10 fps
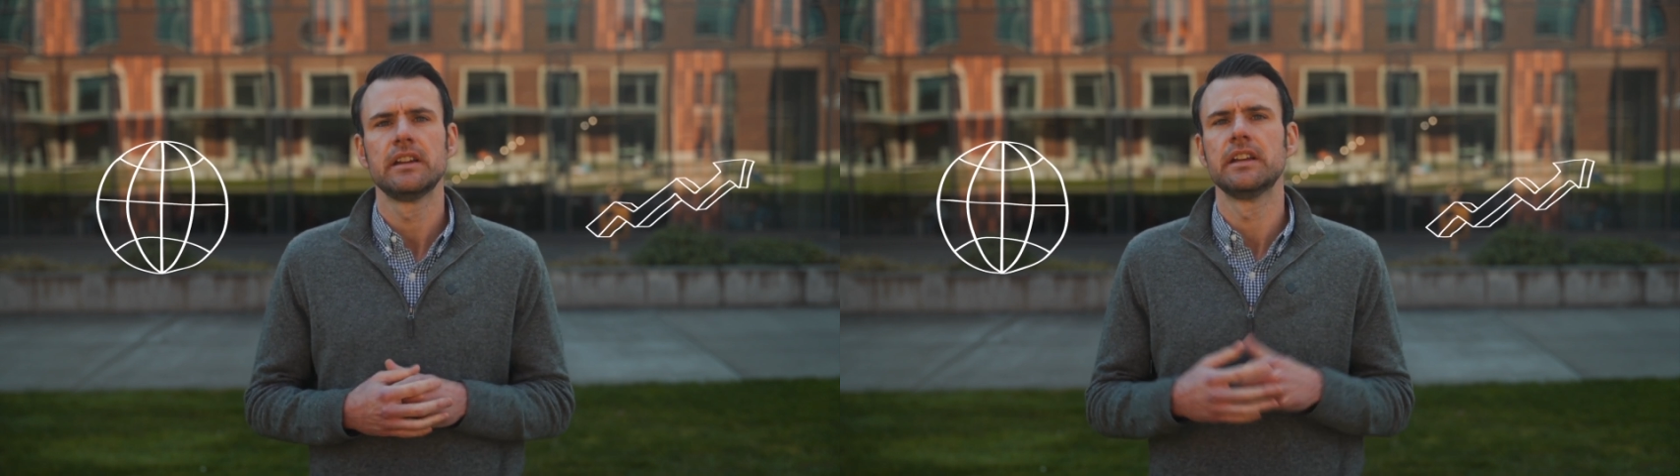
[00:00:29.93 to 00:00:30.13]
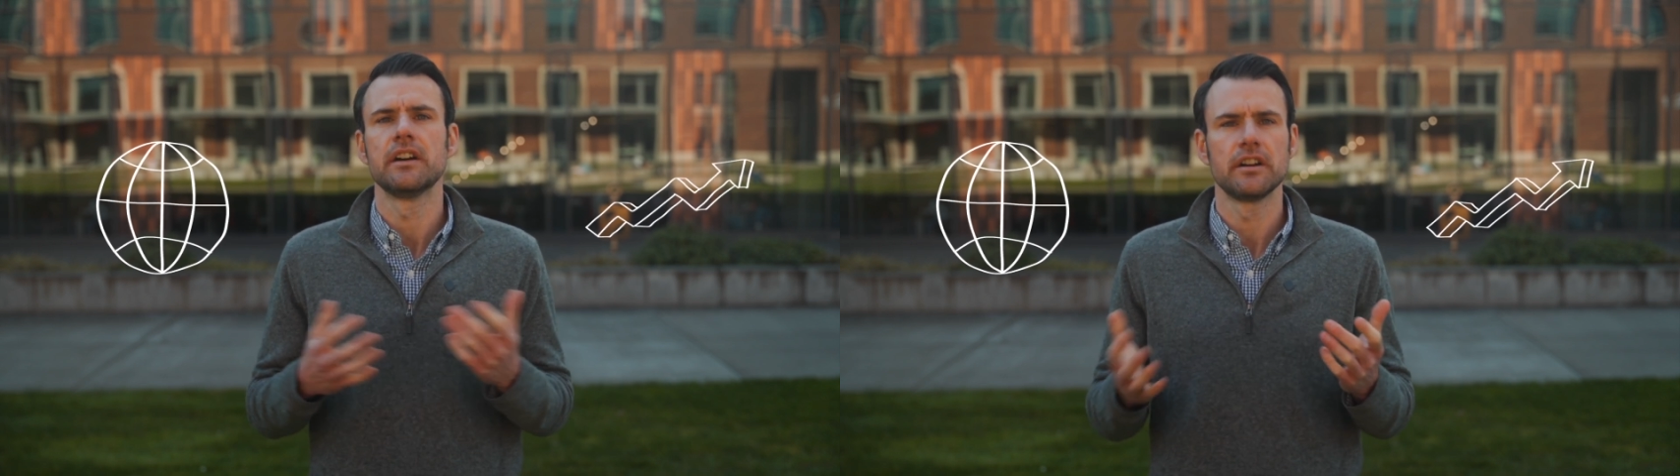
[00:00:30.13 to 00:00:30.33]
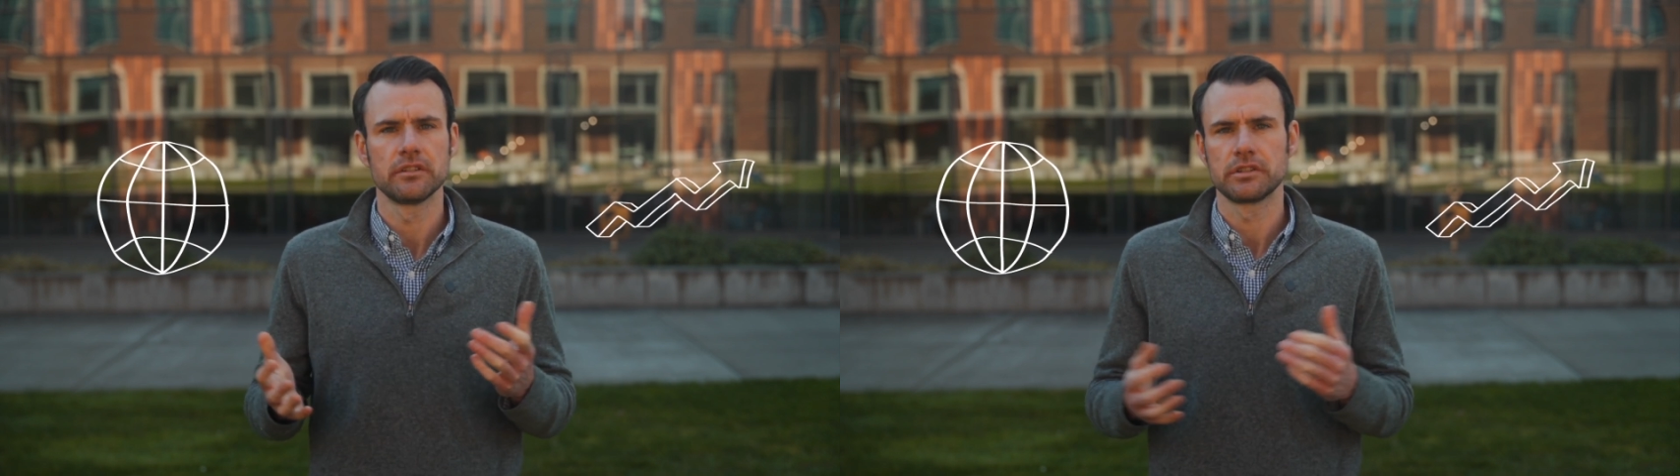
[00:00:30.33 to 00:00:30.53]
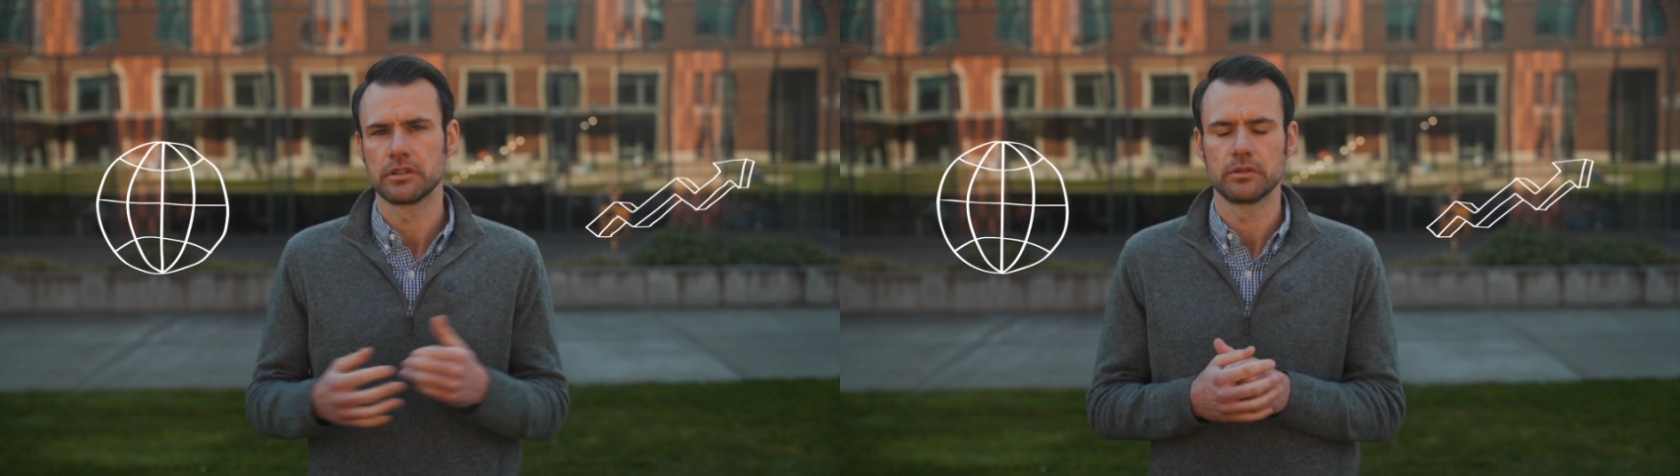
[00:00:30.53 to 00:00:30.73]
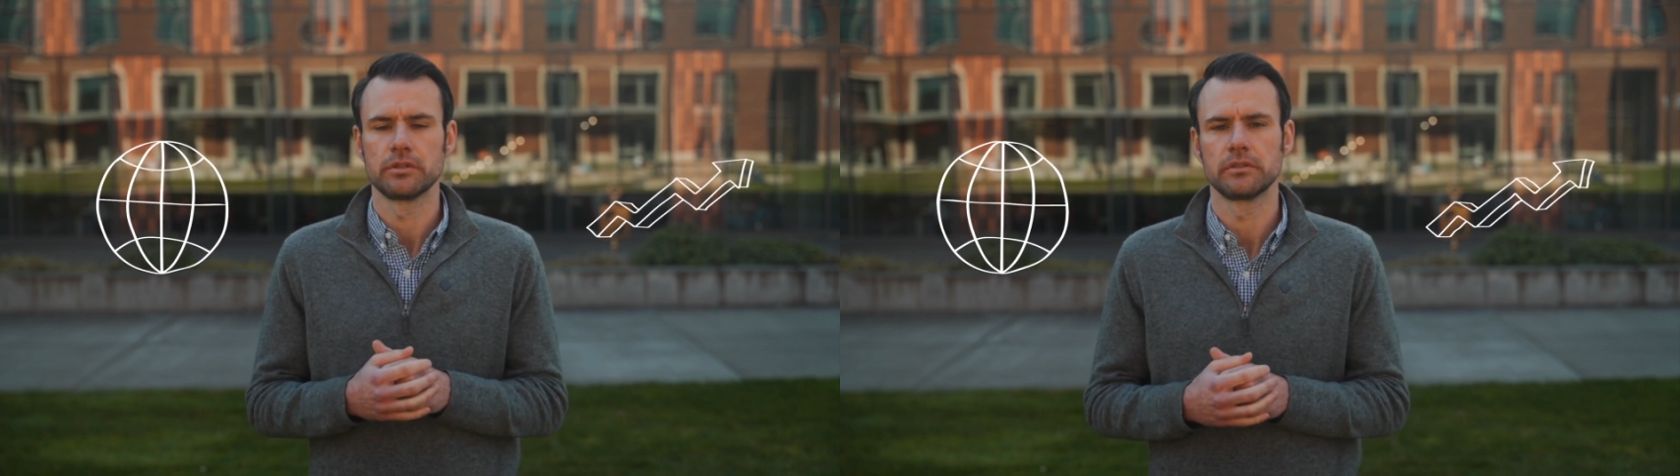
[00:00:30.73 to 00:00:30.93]
and other
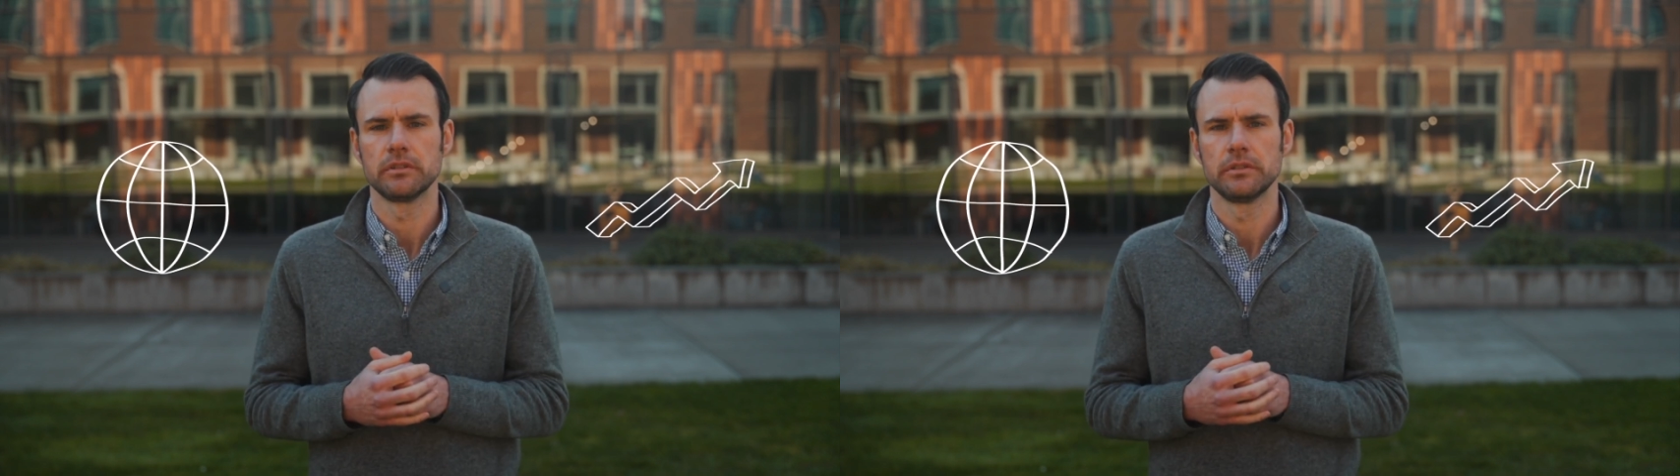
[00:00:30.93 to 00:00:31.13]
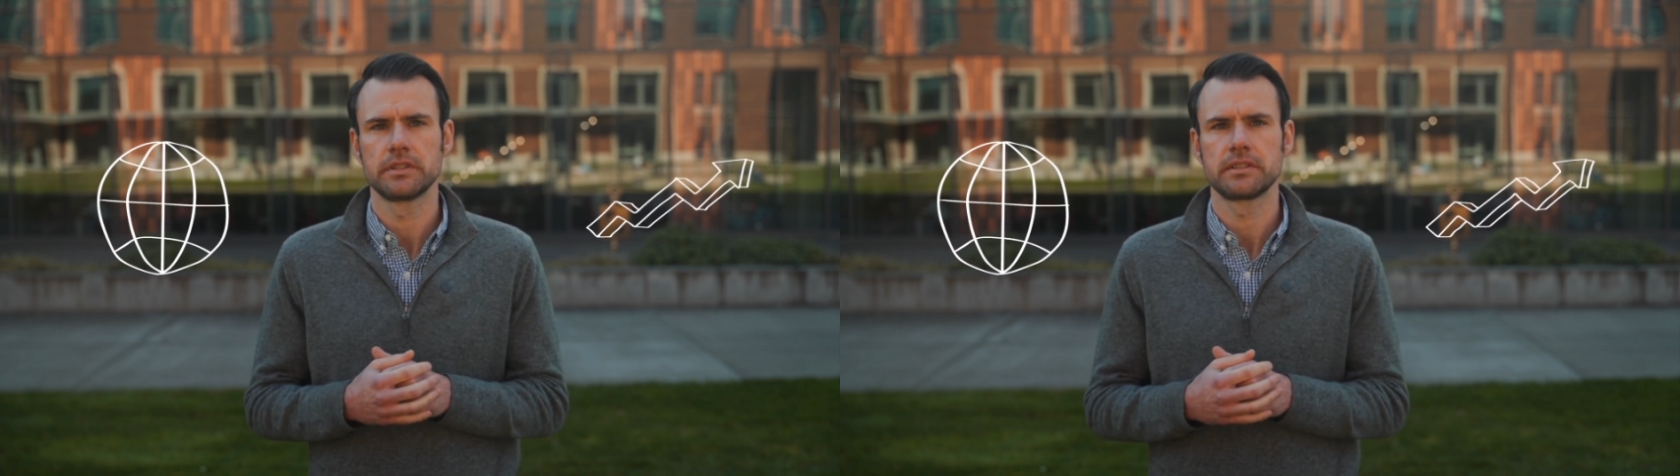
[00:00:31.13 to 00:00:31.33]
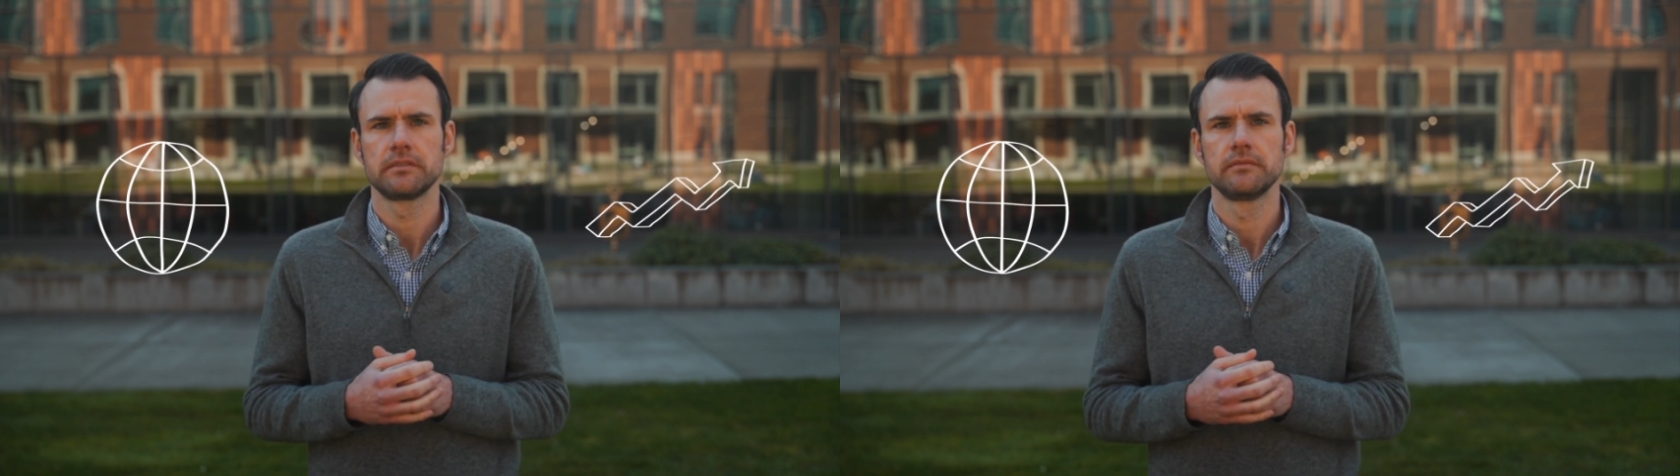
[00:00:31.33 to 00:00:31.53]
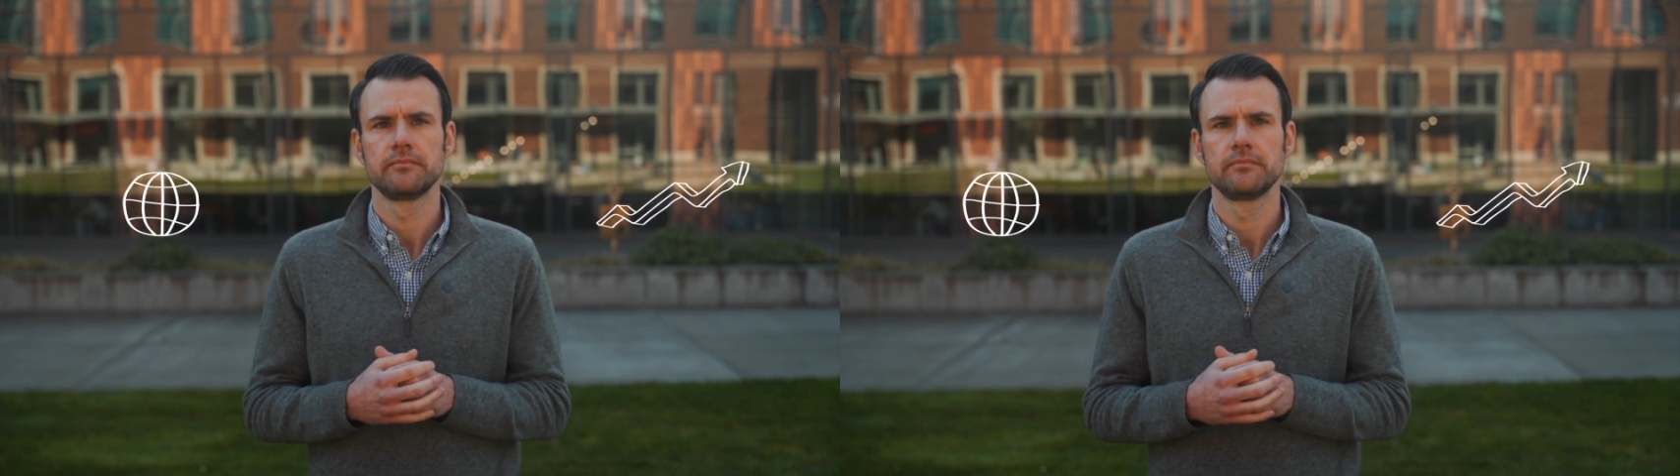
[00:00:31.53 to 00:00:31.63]
social goals.